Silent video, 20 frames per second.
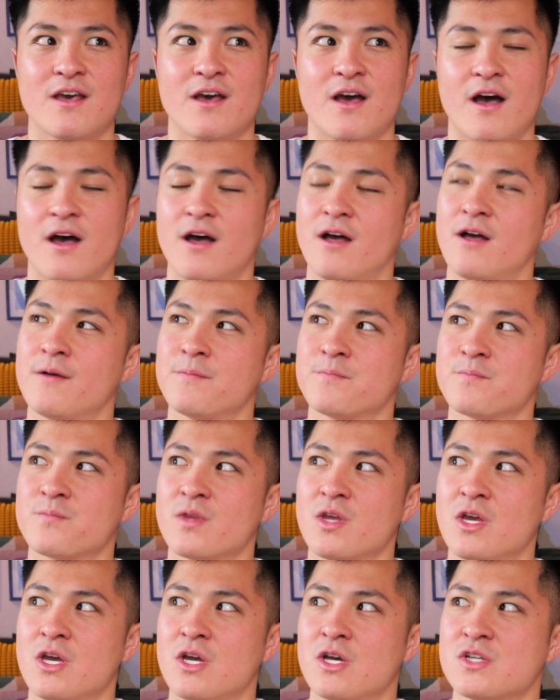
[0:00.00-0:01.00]

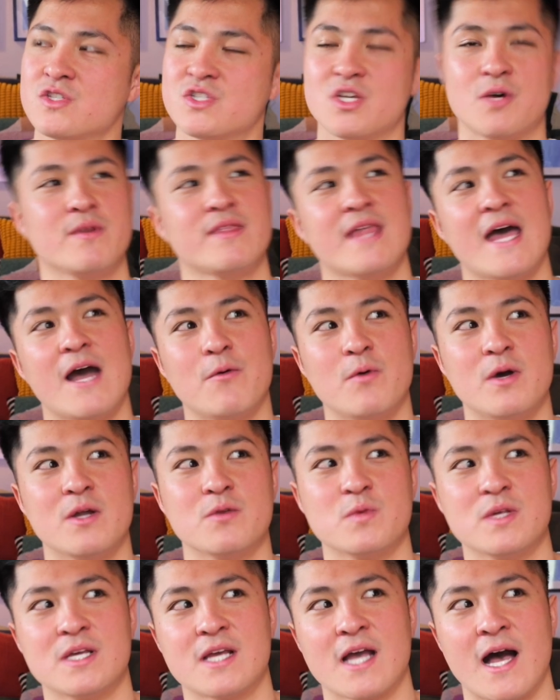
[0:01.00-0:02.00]
so in that one
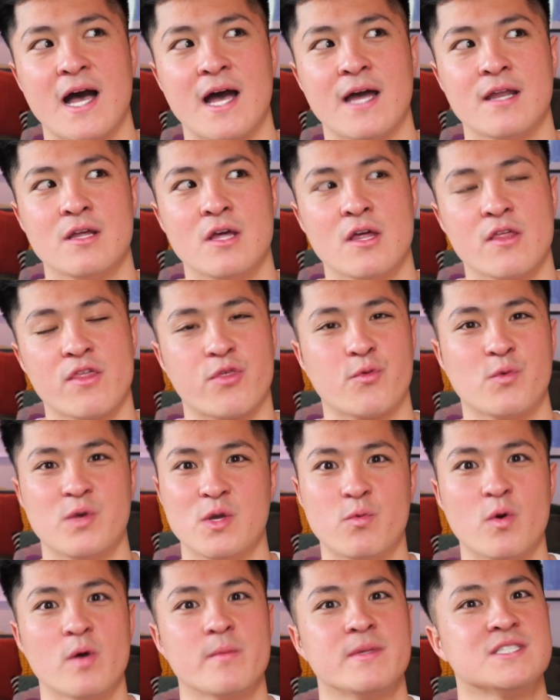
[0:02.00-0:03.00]
we got 3
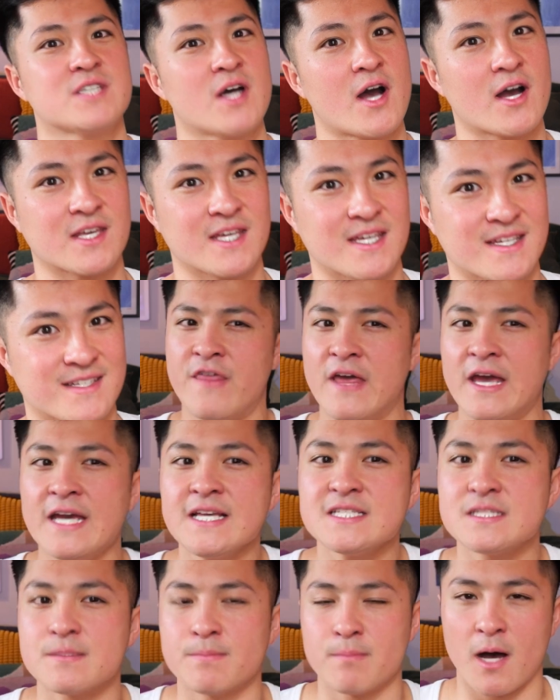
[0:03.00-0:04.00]
women talking.
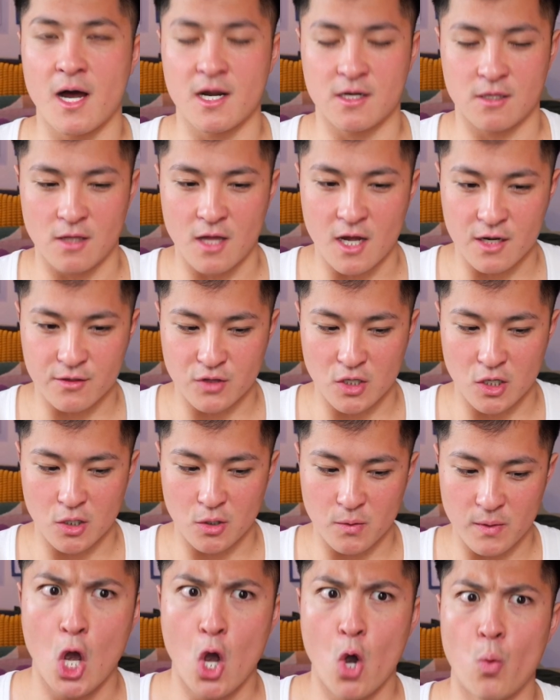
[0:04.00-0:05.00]
This monologue
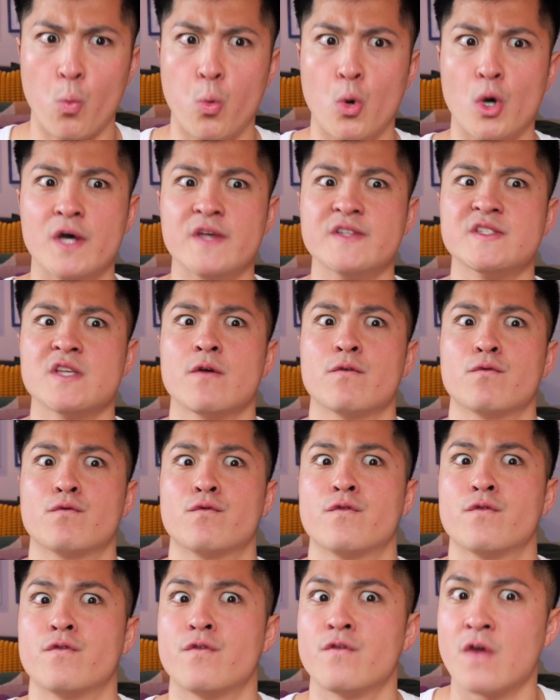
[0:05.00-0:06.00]
though was
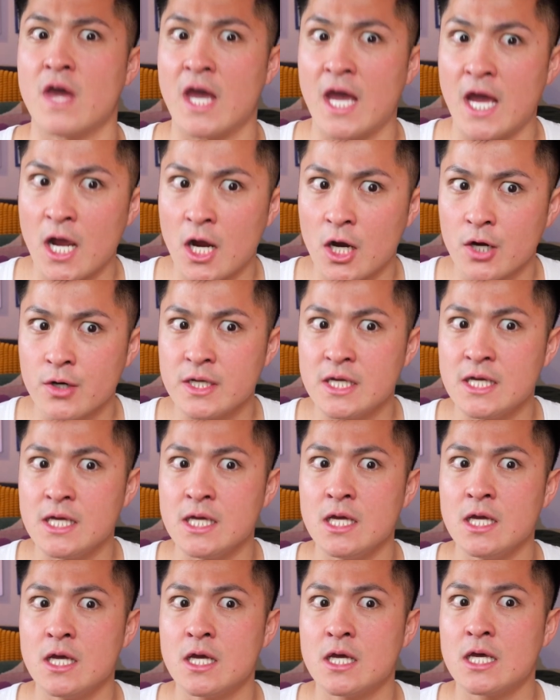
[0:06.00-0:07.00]

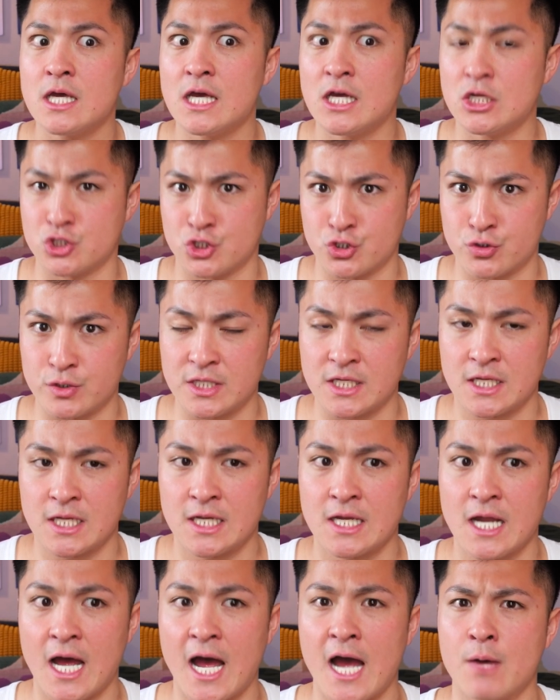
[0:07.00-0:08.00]
very
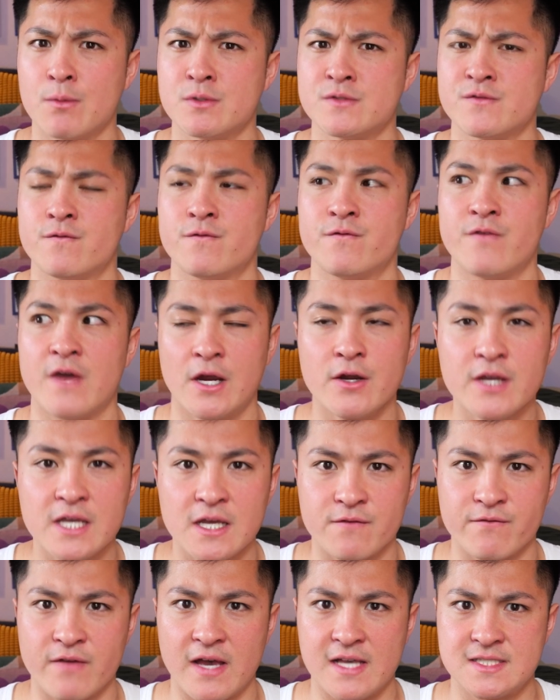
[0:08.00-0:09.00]
intriguing. I was very
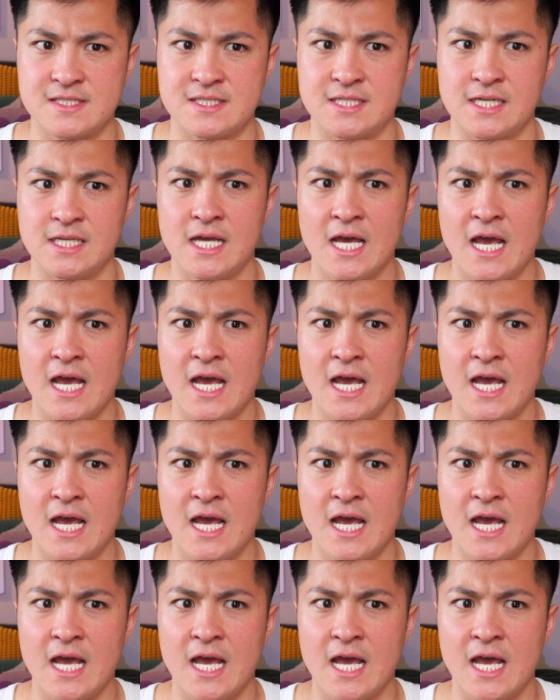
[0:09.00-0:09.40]
invested.